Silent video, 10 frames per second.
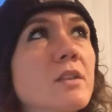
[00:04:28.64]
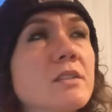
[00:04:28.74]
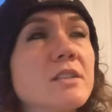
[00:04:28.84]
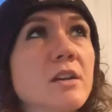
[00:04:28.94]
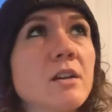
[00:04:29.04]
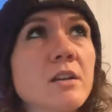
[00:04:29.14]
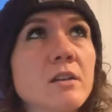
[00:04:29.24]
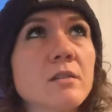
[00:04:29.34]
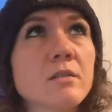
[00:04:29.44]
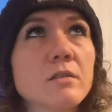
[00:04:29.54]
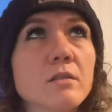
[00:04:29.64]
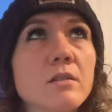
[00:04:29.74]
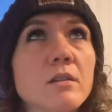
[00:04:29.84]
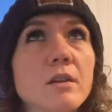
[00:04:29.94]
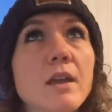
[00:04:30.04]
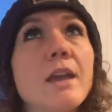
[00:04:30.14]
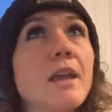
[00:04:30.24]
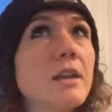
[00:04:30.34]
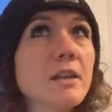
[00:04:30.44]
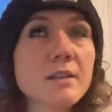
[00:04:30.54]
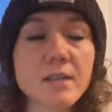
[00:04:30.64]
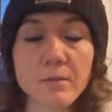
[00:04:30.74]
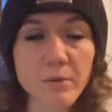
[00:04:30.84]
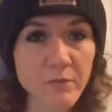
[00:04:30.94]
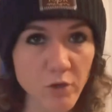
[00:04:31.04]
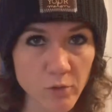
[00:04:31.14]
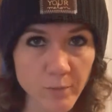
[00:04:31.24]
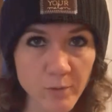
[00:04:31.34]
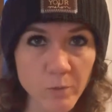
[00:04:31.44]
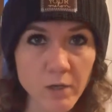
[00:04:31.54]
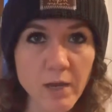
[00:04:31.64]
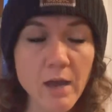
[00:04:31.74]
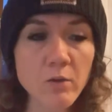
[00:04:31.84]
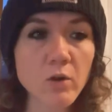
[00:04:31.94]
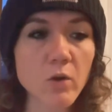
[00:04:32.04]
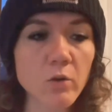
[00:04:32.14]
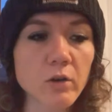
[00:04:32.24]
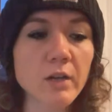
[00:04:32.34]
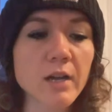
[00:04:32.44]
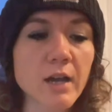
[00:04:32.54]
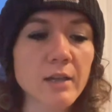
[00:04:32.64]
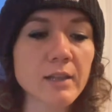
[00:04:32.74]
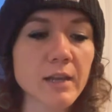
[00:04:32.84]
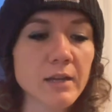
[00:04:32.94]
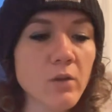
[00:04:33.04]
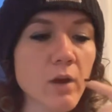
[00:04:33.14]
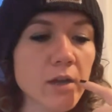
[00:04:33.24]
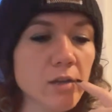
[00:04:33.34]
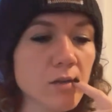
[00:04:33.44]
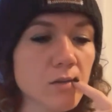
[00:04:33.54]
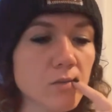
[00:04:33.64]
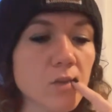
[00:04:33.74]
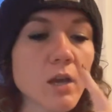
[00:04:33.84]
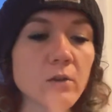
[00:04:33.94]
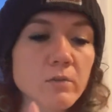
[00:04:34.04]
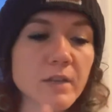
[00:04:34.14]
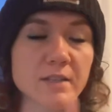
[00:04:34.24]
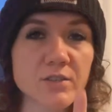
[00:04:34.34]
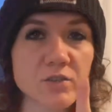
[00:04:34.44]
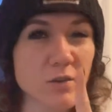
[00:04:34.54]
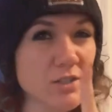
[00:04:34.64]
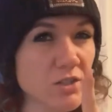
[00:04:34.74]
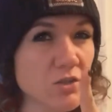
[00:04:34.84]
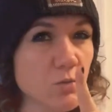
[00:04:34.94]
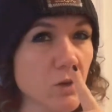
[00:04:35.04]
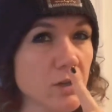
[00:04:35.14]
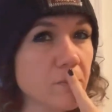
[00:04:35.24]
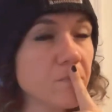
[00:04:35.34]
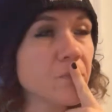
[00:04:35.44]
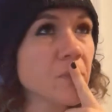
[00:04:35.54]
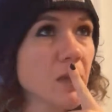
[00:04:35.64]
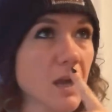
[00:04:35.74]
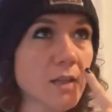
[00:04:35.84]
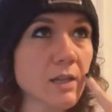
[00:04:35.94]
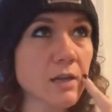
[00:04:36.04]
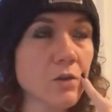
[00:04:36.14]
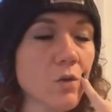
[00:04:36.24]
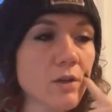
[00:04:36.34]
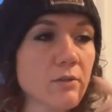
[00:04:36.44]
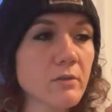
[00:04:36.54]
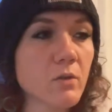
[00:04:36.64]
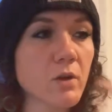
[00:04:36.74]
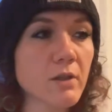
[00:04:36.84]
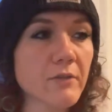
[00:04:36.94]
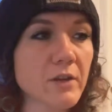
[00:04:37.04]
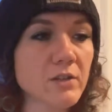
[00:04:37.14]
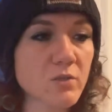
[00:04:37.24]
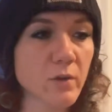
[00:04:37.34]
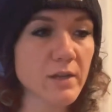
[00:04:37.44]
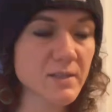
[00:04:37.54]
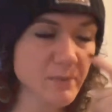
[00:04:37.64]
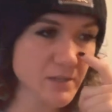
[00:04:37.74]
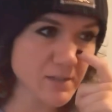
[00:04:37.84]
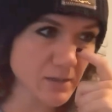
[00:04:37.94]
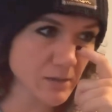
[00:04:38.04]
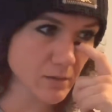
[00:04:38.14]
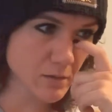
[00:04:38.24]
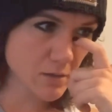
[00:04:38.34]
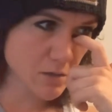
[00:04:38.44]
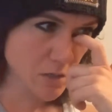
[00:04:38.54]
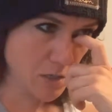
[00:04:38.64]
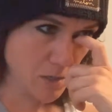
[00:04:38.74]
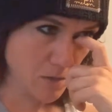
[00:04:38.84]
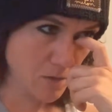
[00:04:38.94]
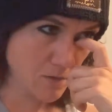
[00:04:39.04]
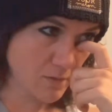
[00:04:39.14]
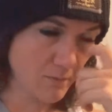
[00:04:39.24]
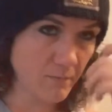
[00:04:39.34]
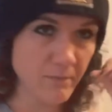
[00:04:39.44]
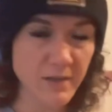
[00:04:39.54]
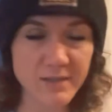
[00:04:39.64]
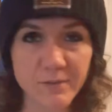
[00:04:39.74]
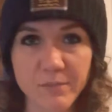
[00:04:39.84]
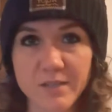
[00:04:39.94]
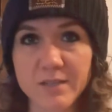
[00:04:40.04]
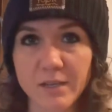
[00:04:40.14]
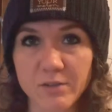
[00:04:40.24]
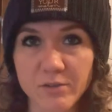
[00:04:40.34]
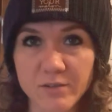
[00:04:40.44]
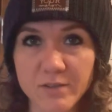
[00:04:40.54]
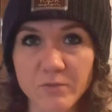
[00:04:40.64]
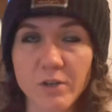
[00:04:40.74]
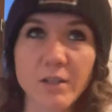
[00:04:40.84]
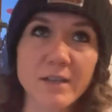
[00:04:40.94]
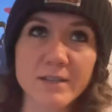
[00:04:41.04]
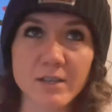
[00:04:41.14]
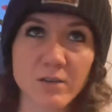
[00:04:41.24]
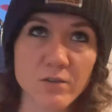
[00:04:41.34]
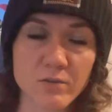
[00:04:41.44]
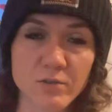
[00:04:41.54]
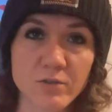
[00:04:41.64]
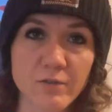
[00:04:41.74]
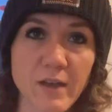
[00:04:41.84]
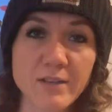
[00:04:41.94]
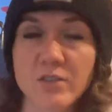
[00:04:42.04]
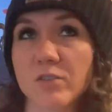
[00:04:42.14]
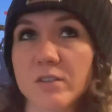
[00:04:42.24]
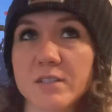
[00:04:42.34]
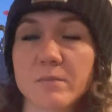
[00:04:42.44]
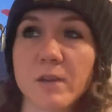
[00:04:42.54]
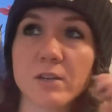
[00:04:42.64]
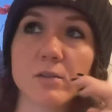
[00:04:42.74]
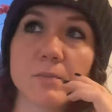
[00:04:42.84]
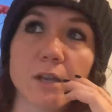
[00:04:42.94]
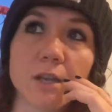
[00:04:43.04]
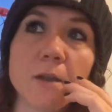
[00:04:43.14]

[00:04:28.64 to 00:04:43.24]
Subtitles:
done any type of open workout or an online no, that's not true. I did do one online qualifier twice because I messed up the standards and realized I could do faster and did better. But